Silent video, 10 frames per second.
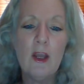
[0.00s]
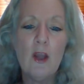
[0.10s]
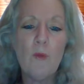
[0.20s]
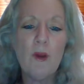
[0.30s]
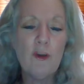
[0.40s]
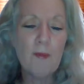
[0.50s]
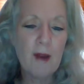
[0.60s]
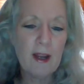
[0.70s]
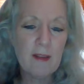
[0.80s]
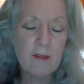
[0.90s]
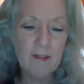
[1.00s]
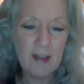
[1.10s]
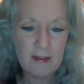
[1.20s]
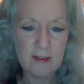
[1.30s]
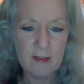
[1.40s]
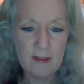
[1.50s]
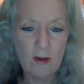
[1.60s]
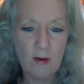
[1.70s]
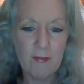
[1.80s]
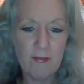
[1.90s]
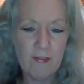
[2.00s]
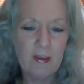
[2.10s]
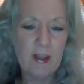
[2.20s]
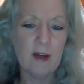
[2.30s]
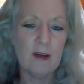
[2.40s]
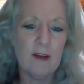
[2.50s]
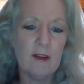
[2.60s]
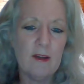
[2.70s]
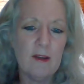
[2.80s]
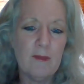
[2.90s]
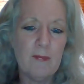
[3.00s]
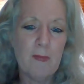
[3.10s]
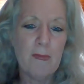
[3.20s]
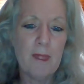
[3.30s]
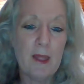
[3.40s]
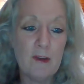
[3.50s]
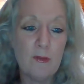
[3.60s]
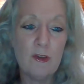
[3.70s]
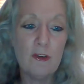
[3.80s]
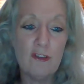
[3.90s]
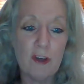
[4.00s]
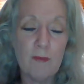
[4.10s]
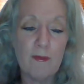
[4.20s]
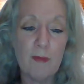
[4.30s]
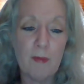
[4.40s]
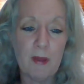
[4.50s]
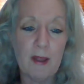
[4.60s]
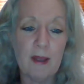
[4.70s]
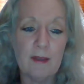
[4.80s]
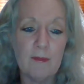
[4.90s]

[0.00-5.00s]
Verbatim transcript: When you break the fetters of fear, that is when you jump from the plane,